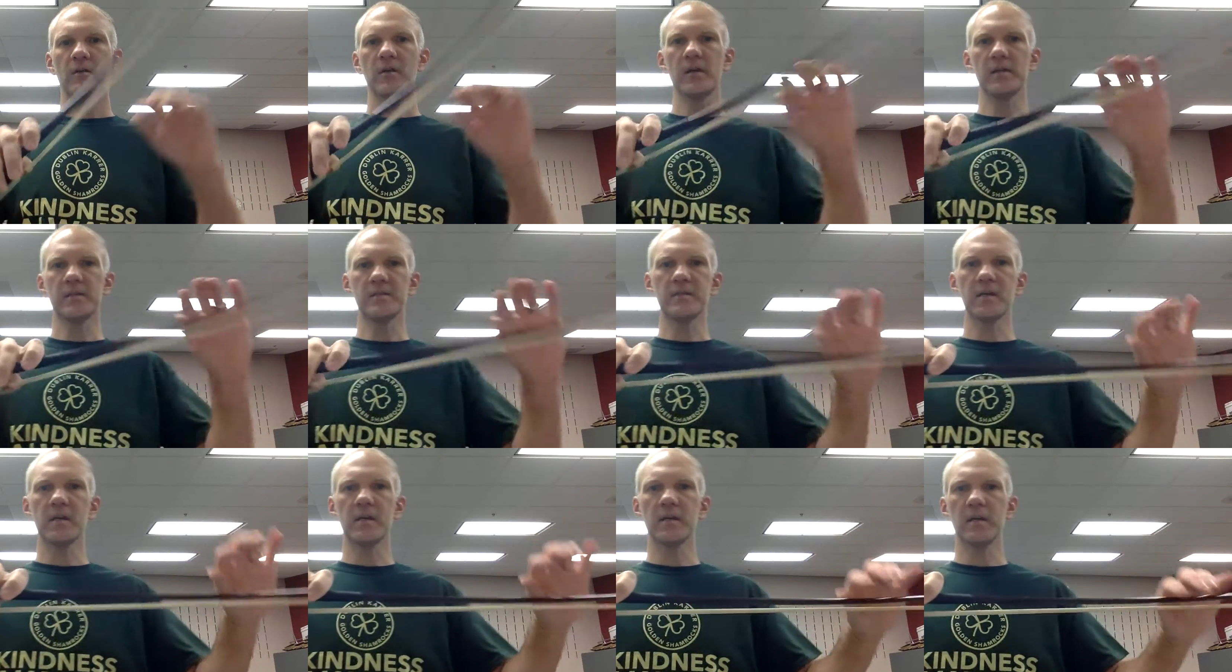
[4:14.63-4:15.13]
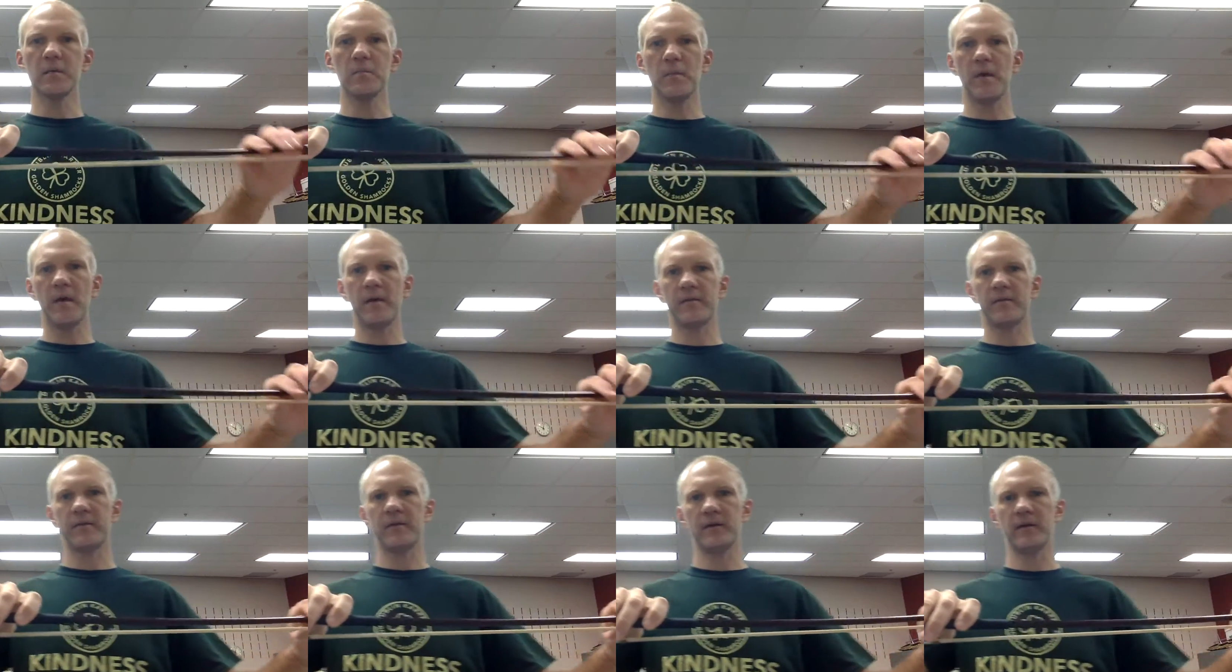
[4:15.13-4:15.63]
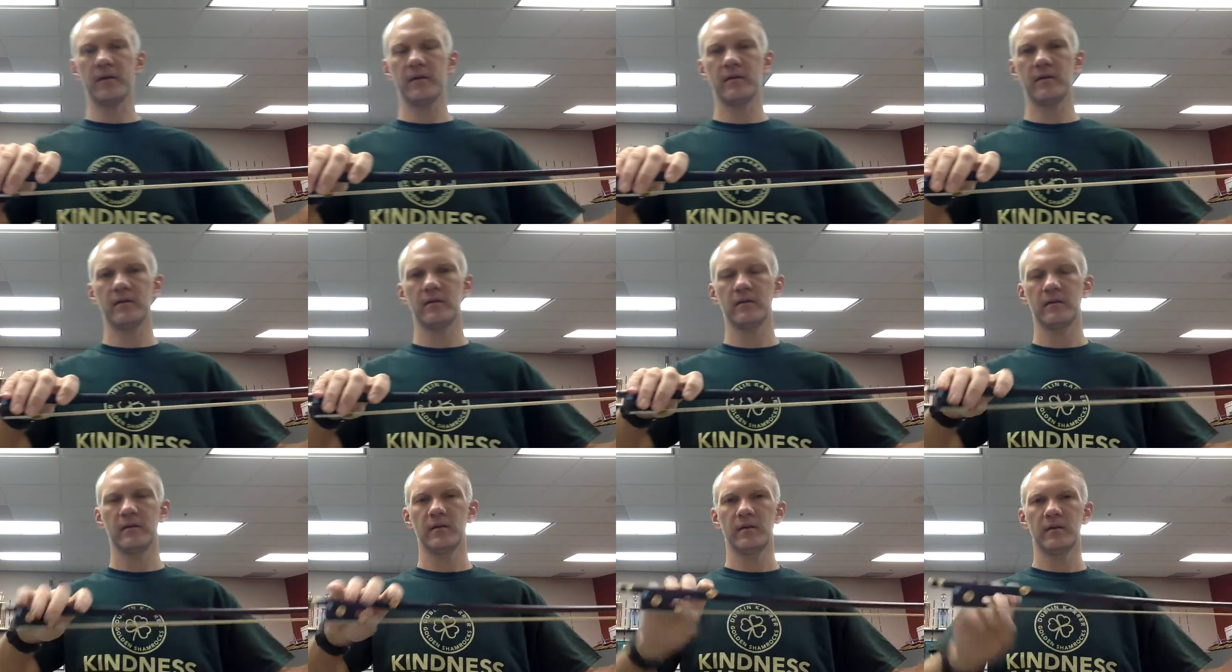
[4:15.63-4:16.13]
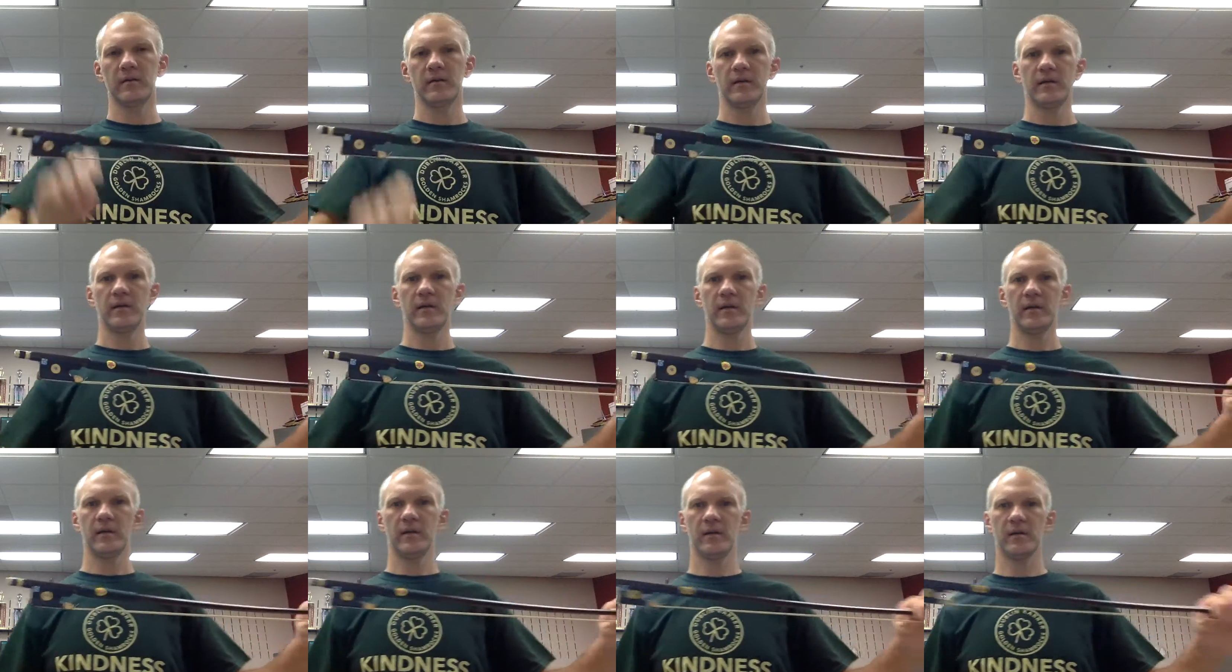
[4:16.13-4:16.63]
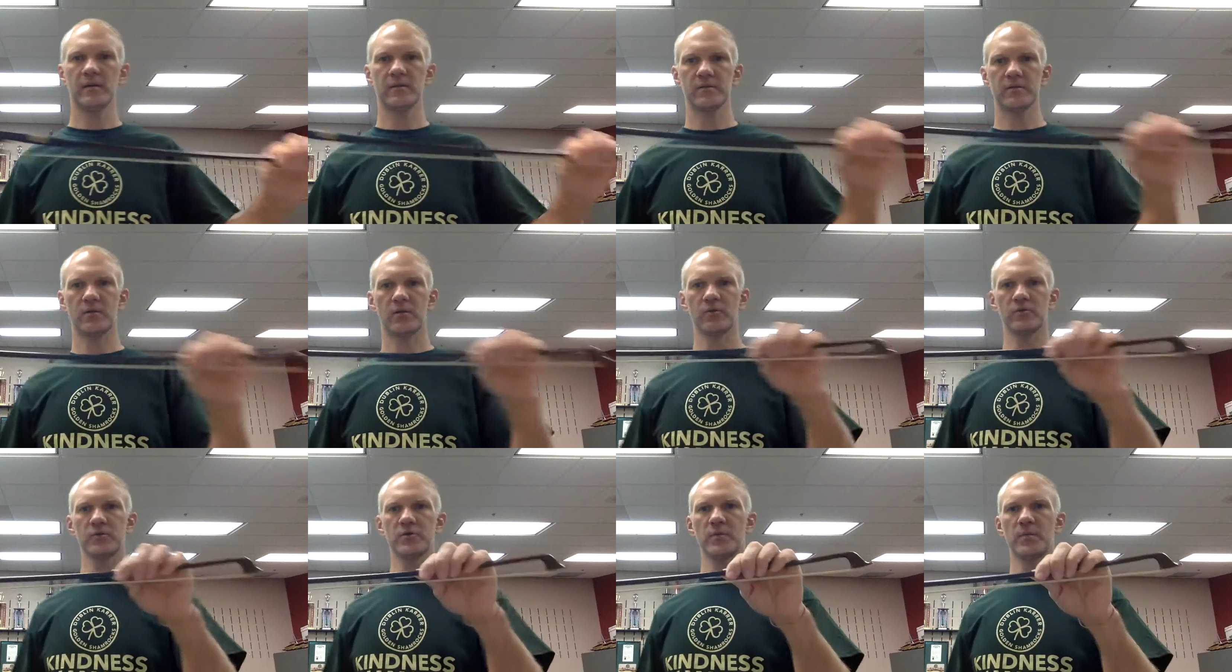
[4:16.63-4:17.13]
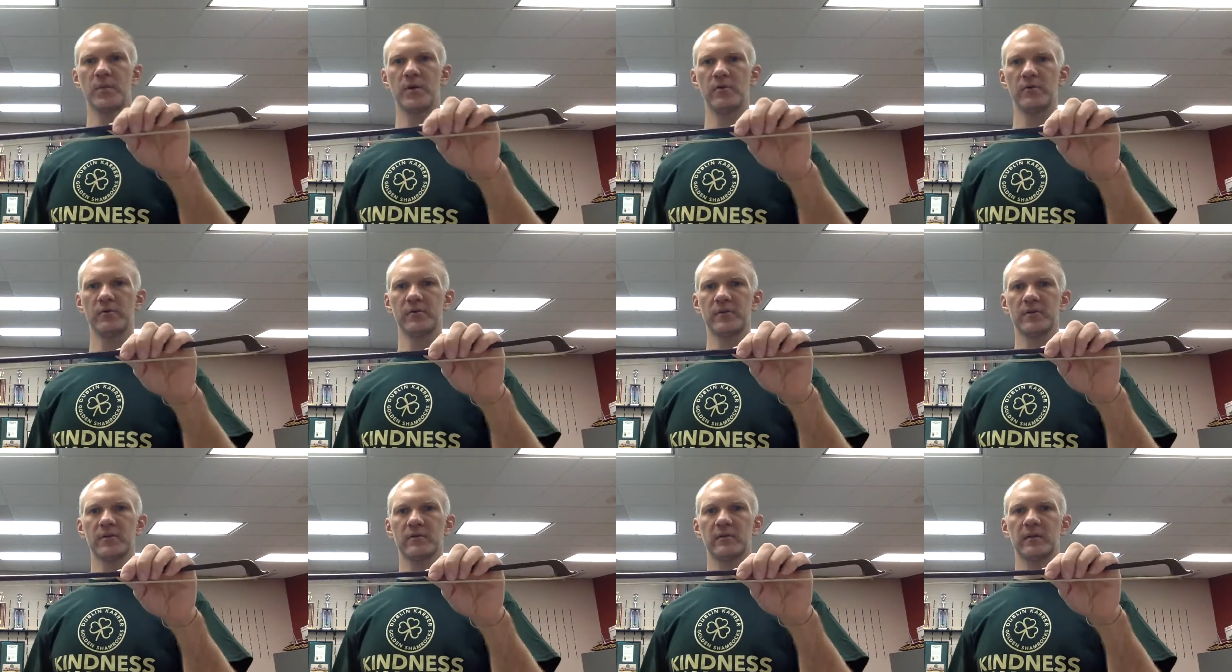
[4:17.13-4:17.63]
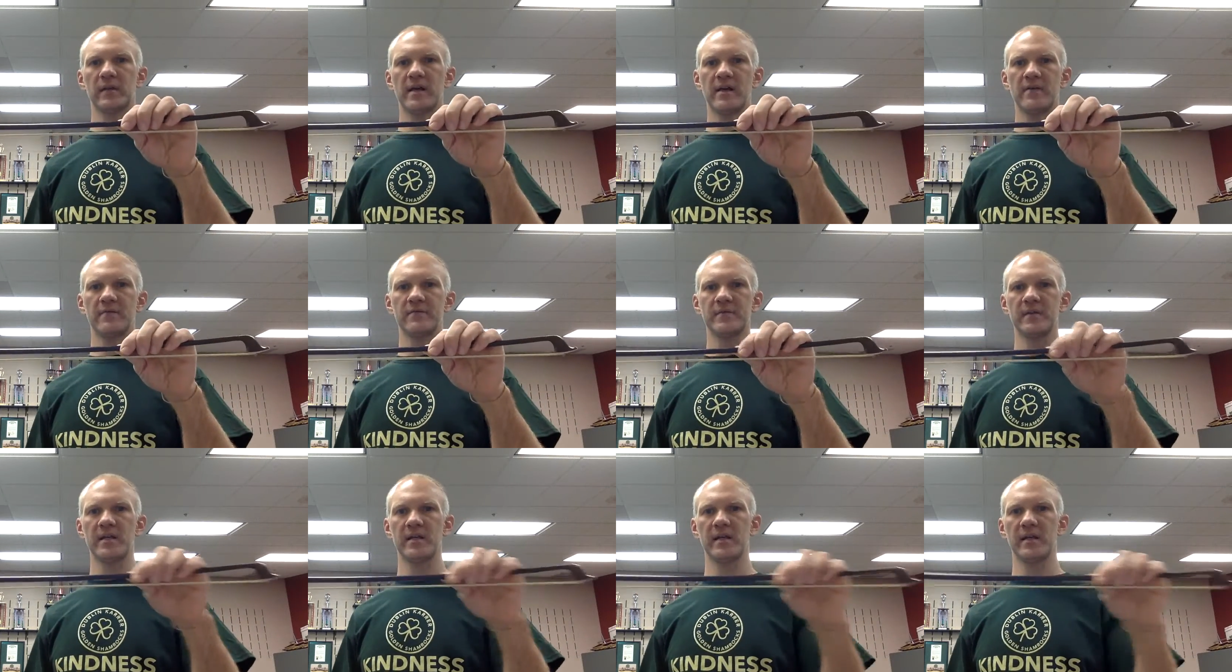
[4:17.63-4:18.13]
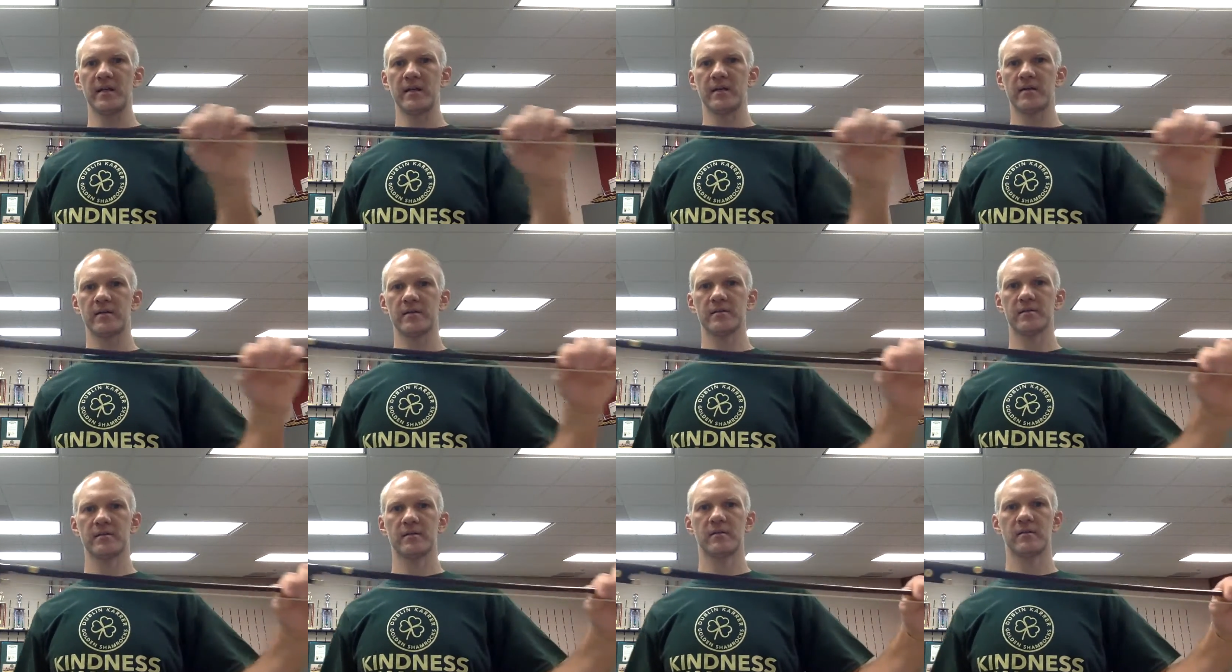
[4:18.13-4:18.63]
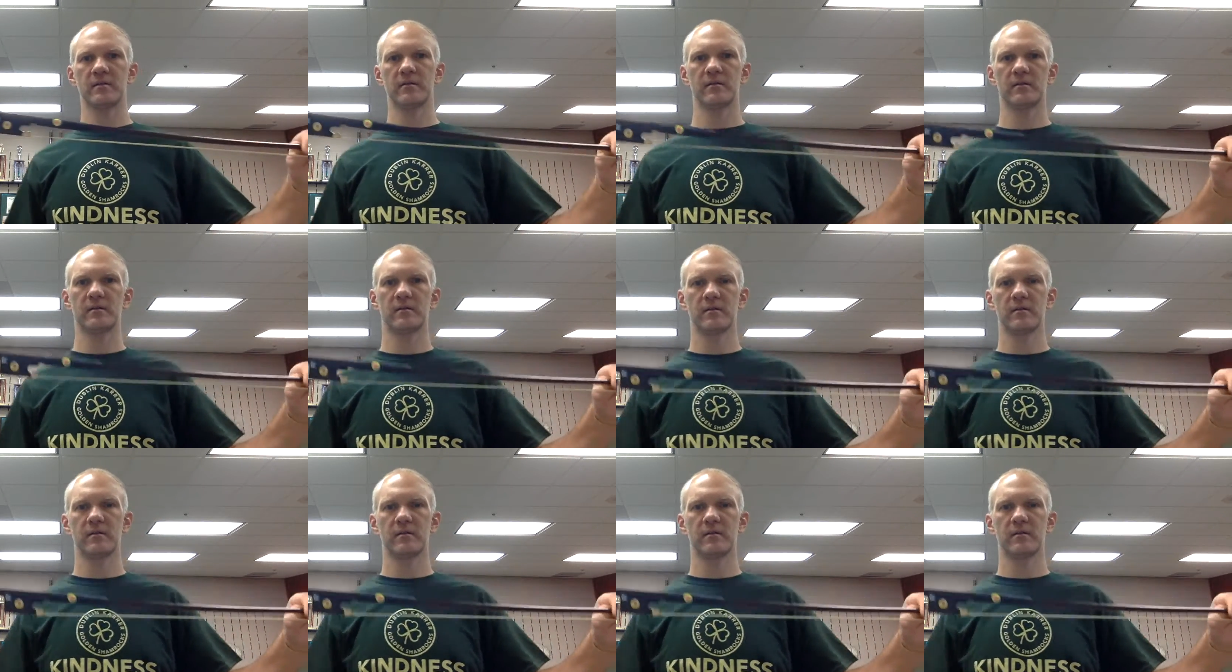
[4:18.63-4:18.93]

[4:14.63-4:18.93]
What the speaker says: Okay, second method is hold your bow with your left hand.